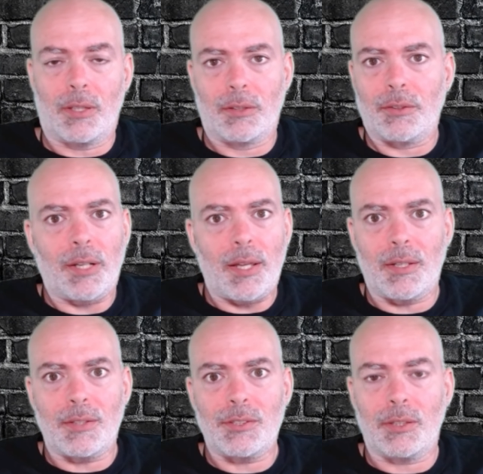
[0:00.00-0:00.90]
Other than that,
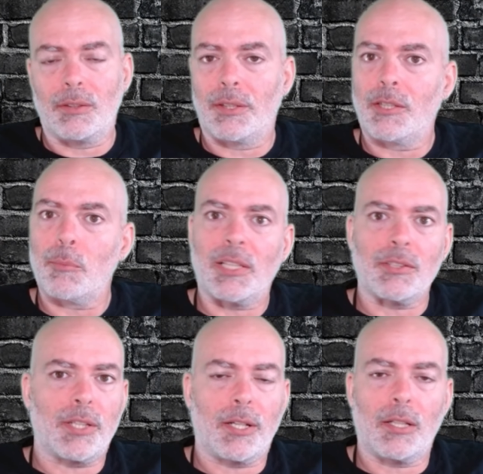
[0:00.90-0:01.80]
that's it. None of the buttons
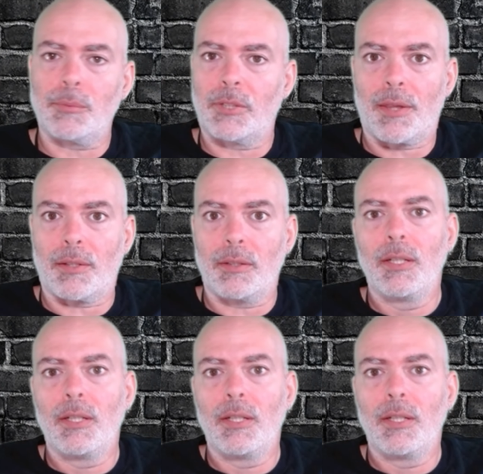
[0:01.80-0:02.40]
light up, nothing.